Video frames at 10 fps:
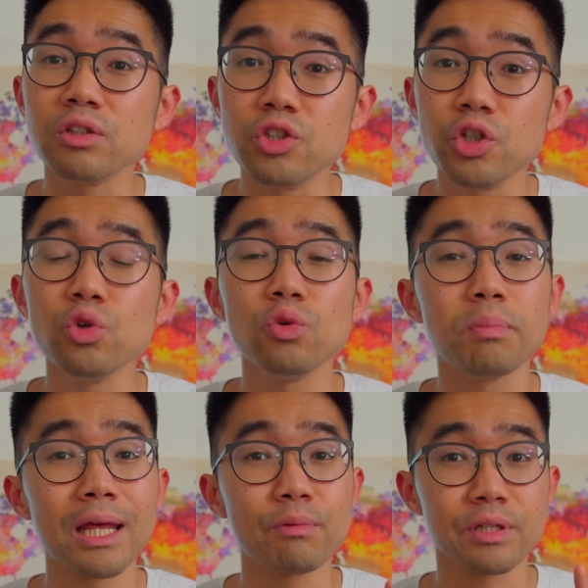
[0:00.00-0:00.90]
do
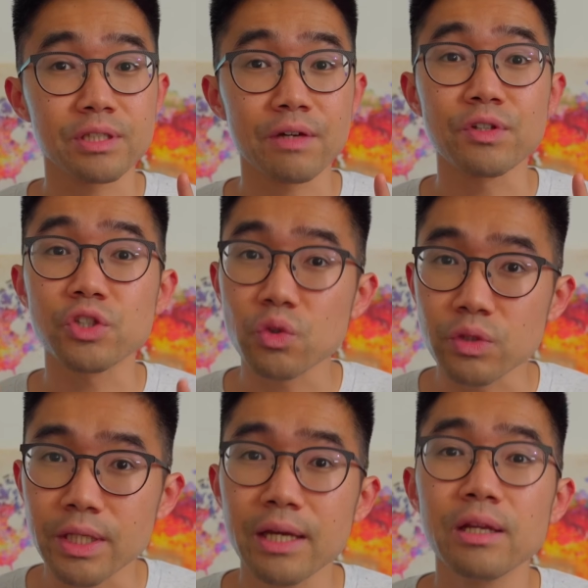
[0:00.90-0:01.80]
play with the 7 to
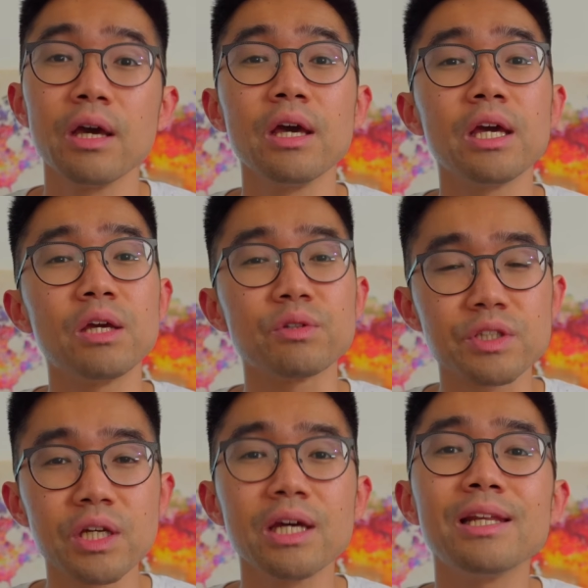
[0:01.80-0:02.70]
date, it
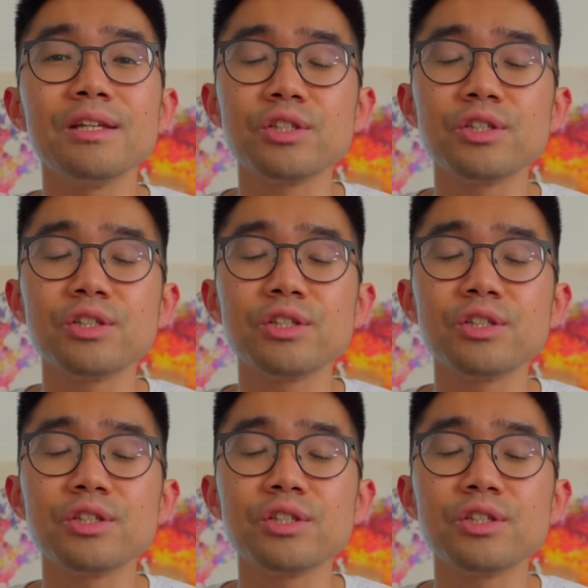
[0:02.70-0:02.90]
certainly